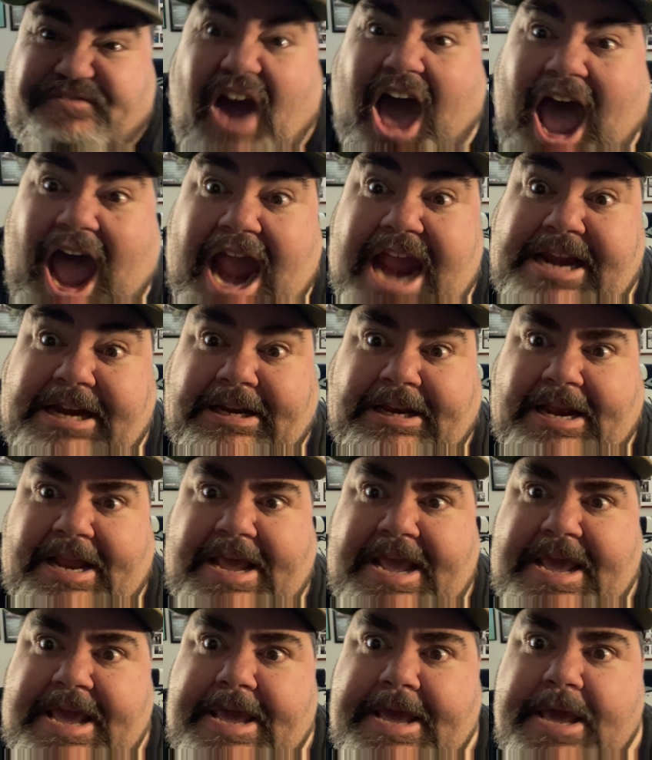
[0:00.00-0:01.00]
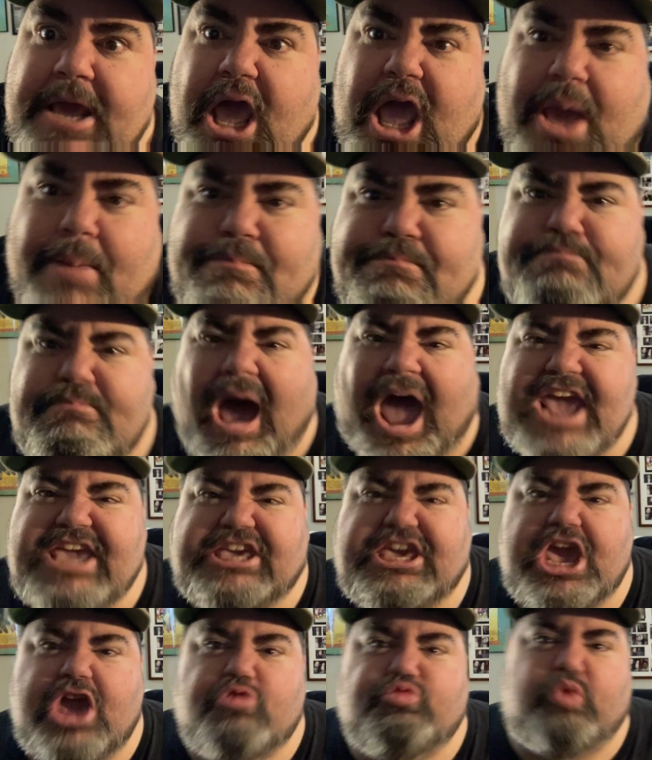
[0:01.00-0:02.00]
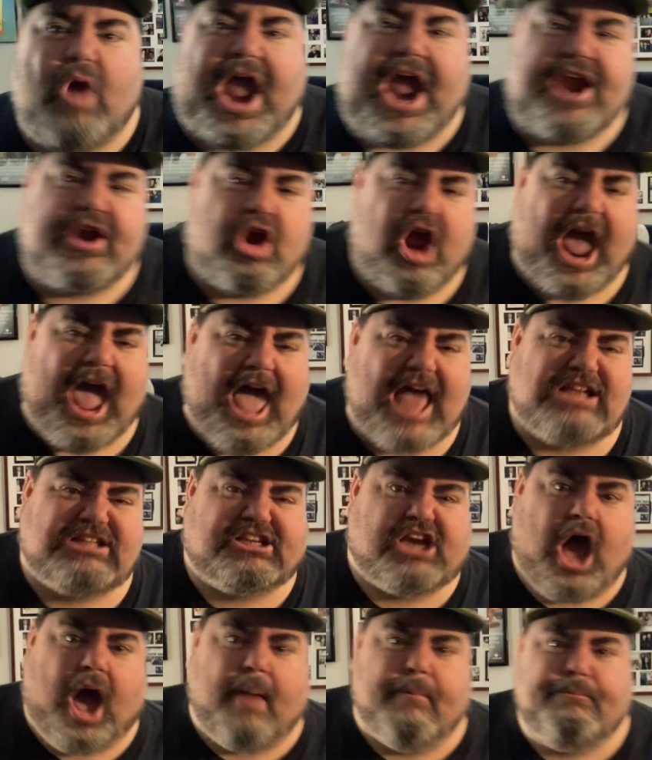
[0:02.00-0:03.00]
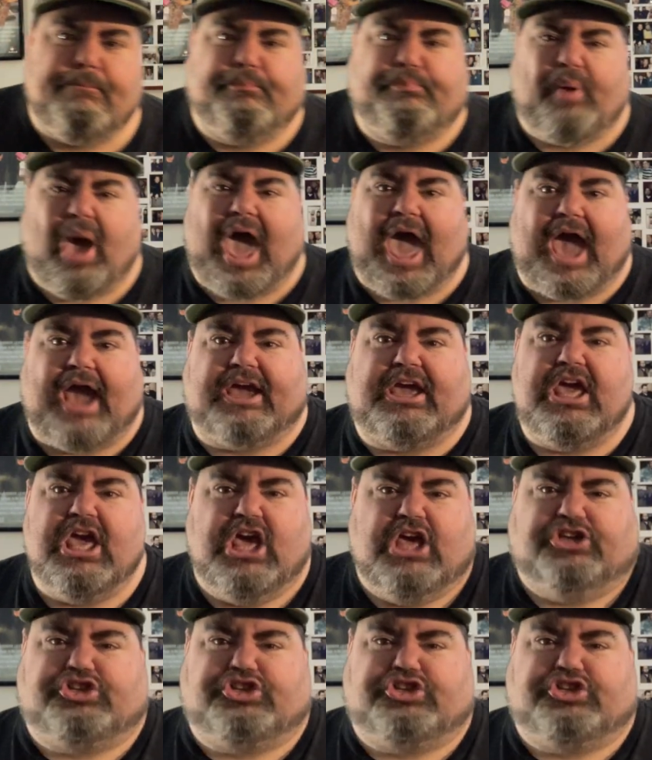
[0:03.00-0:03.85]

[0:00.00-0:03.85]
Finally, Mikey Raider has come back